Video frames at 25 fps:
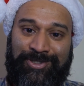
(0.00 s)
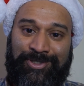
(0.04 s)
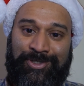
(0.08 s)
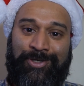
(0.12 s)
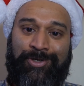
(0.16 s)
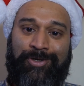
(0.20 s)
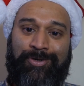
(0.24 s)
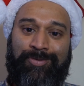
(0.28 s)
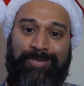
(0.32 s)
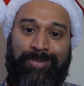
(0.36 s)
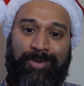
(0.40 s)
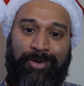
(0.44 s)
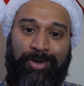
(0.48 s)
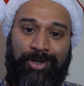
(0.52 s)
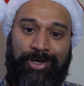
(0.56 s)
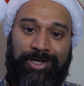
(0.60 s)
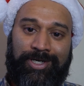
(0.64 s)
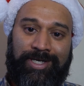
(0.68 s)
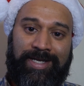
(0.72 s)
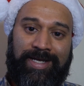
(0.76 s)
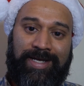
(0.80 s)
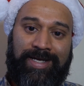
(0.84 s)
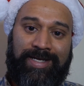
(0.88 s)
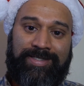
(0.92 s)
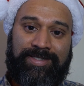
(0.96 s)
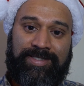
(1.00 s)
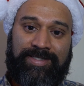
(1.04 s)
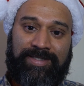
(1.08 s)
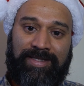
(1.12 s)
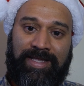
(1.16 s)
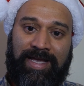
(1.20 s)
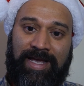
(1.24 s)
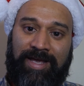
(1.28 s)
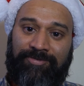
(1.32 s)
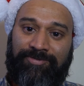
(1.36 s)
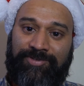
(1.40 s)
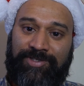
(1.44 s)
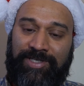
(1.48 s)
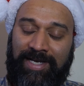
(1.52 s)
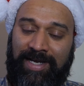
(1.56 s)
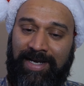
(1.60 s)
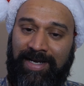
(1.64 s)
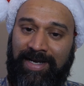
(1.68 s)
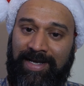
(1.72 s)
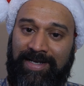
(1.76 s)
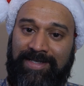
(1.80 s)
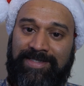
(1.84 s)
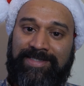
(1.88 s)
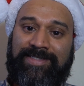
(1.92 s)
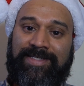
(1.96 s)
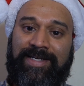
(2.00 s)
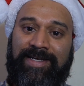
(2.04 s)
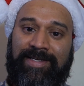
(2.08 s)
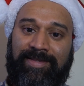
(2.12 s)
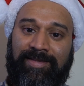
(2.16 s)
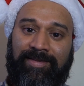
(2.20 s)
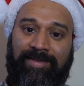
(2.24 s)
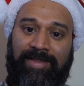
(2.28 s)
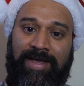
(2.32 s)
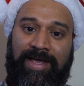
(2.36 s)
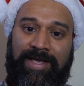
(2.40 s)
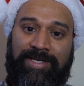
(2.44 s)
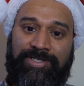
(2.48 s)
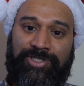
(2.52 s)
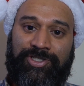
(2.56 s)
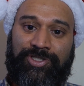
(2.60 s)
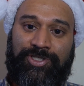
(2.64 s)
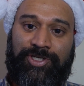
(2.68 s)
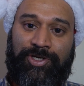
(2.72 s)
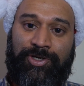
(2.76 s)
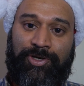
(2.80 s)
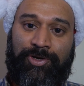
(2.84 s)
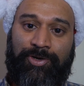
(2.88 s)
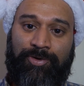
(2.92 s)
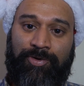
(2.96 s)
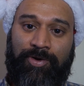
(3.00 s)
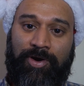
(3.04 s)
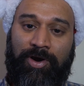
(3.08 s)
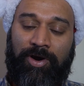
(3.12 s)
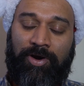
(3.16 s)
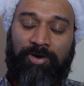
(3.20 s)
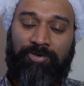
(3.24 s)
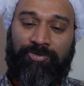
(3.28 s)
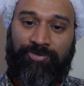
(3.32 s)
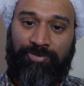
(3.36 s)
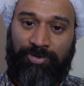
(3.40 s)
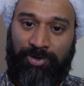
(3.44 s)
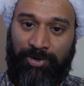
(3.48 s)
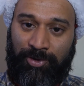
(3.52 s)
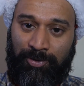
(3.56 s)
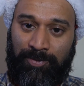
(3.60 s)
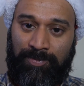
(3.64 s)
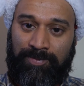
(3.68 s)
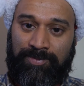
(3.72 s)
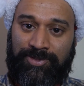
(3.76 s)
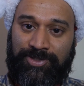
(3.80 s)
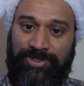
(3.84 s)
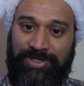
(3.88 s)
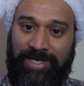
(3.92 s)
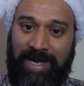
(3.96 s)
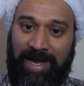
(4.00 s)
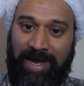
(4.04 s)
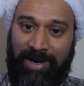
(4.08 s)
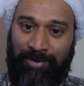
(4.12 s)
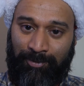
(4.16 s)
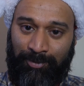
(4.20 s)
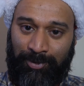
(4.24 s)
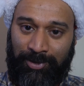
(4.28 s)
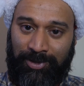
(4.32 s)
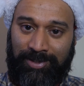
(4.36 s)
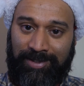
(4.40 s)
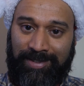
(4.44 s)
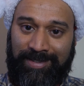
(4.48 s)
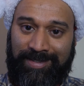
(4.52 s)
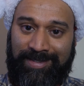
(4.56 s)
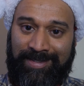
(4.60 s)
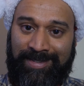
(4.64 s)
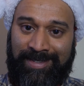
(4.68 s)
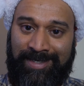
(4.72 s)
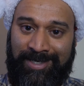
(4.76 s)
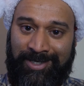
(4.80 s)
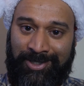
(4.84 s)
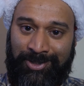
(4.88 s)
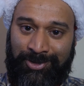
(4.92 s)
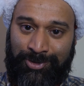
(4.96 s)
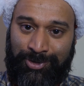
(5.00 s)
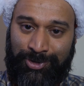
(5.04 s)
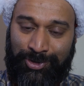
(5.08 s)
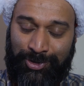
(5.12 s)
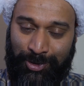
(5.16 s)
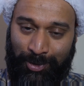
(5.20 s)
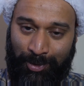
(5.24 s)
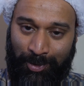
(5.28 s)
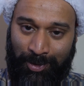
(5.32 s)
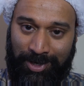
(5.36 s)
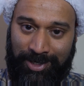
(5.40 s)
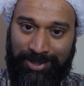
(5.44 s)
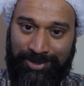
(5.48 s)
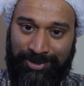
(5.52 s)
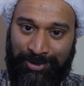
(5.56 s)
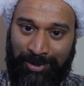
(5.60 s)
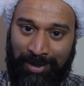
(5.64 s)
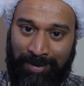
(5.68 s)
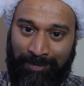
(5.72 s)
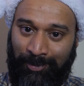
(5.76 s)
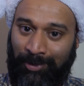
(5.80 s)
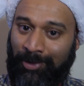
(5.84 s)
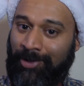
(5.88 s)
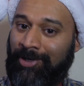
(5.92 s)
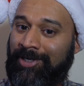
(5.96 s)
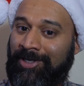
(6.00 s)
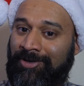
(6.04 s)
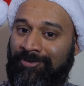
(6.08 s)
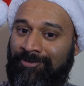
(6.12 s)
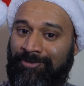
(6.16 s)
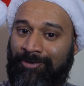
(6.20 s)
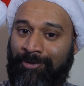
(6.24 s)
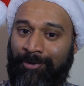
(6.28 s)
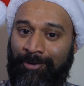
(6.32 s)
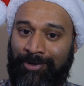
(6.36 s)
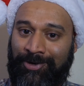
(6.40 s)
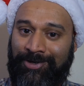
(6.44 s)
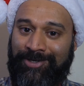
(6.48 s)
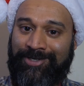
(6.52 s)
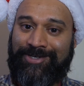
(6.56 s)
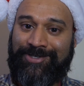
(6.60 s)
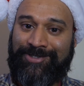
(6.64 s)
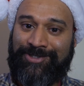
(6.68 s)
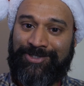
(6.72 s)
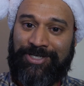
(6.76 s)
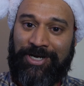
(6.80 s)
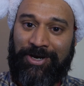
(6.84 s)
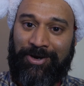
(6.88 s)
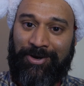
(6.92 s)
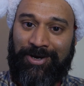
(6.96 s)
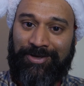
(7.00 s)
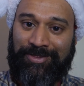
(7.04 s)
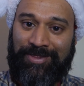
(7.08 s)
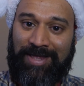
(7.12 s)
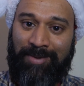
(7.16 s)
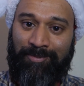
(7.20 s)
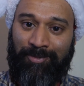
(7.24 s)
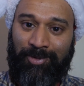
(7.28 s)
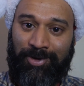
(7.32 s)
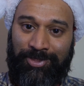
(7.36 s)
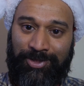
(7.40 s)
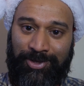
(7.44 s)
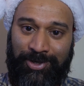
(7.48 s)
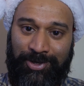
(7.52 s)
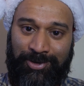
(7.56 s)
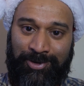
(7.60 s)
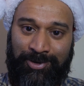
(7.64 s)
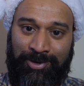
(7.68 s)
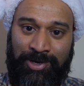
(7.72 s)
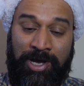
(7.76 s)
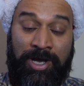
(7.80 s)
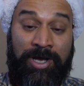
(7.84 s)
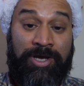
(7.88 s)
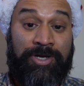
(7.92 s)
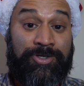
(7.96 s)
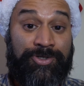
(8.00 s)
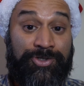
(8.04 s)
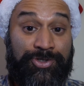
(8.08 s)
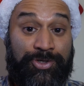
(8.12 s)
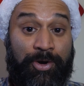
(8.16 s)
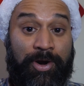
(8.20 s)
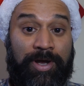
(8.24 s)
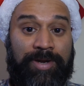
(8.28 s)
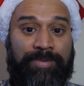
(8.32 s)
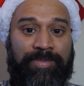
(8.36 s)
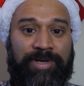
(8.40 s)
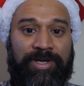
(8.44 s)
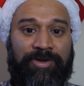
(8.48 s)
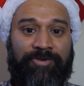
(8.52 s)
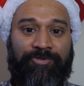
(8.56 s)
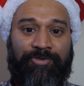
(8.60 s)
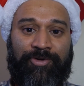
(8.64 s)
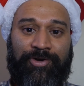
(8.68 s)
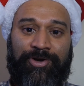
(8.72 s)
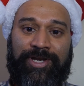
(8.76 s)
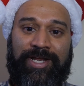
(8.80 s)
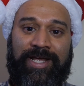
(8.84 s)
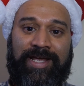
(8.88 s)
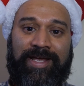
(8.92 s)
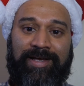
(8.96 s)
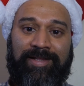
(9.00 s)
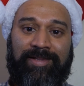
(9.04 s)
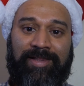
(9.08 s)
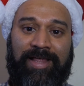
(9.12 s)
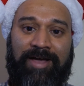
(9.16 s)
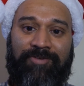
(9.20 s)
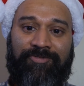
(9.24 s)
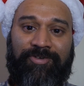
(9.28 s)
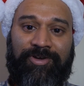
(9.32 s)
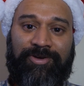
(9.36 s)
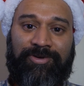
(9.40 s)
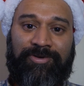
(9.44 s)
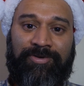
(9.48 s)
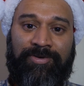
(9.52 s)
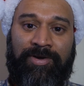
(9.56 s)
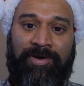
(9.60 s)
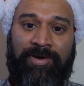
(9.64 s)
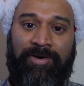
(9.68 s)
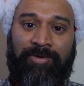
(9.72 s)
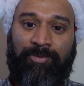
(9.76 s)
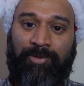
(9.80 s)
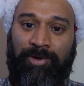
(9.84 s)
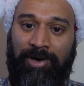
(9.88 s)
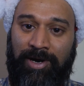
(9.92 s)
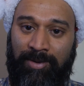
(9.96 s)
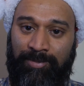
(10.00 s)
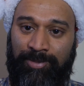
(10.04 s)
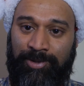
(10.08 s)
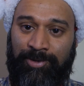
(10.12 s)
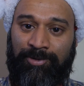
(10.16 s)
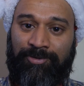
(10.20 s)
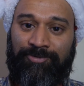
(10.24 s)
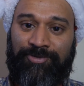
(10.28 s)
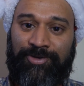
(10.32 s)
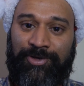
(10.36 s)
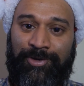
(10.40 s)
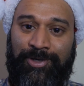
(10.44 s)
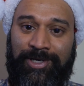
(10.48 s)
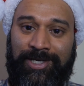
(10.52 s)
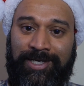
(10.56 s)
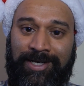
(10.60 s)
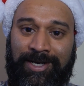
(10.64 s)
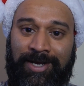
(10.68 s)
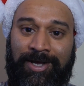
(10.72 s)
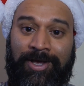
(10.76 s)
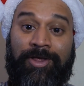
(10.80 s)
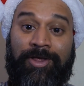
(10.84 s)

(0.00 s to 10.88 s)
two more days left, and I gotta say, the last two are films I really enjoy, so I'm looking forward to sharing them with you. Join me for day 11, where I'll be reviewing